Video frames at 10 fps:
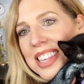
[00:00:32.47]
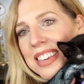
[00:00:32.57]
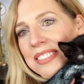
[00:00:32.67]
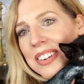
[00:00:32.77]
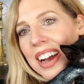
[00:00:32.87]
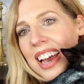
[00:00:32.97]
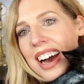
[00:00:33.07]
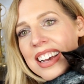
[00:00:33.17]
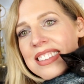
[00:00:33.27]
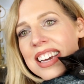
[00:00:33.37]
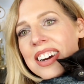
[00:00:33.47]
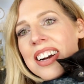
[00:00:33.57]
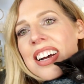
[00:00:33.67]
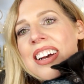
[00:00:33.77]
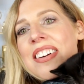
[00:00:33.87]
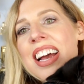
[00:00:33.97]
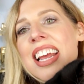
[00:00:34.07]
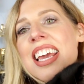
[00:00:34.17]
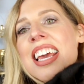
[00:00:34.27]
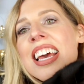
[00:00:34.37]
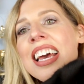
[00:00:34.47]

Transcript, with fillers: She has gray eyes here. Ready?